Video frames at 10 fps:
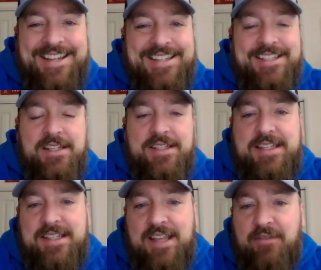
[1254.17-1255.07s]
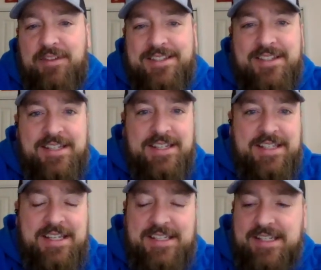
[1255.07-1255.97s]

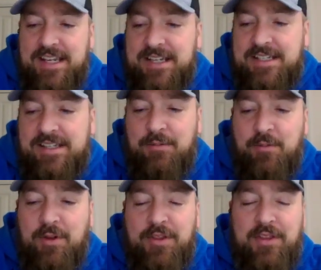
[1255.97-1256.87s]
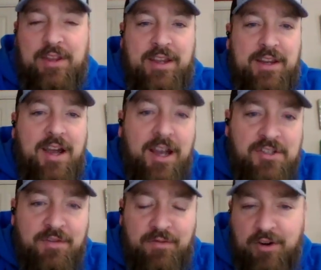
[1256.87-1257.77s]
67-66 with a
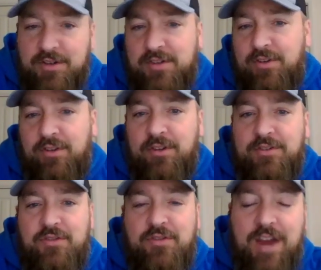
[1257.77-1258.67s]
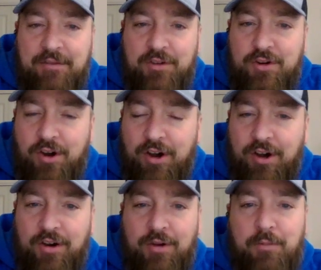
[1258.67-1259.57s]
controversial travel
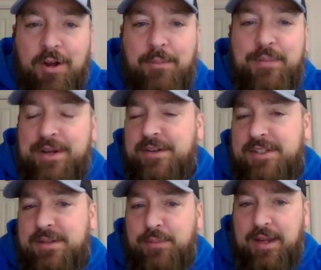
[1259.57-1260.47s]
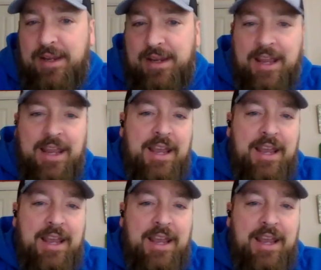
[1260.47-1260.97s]
call on what appeared to be